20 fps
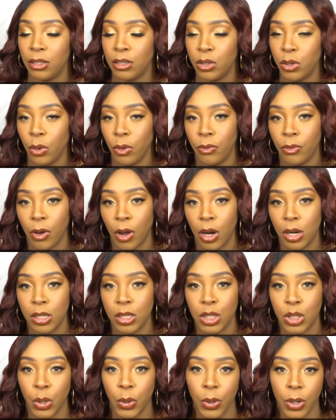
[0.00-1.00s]
So far,
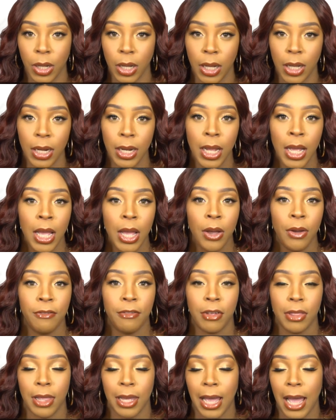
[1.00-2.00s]
so good.
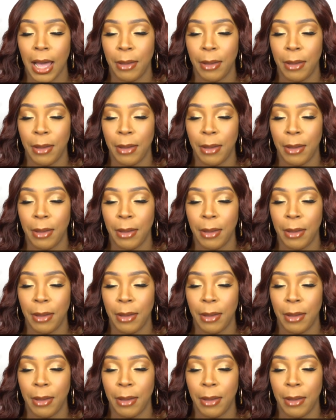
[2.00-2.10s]
For the